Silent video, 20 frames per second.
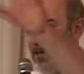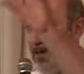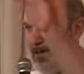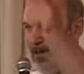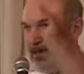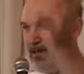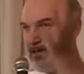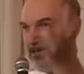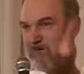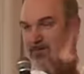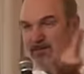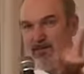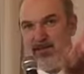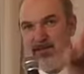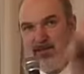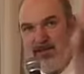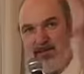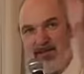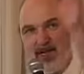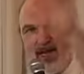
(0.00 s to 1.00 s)
in
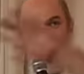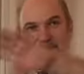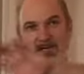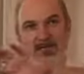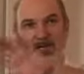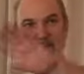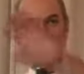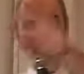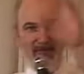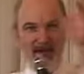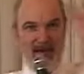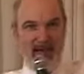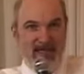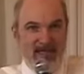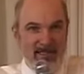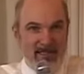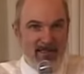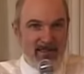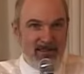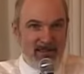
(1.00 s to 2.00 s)
the structure of a
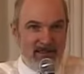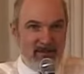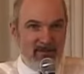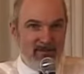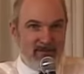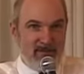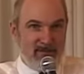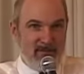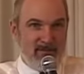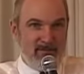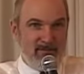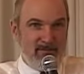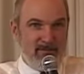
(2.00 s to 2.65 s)
residence school.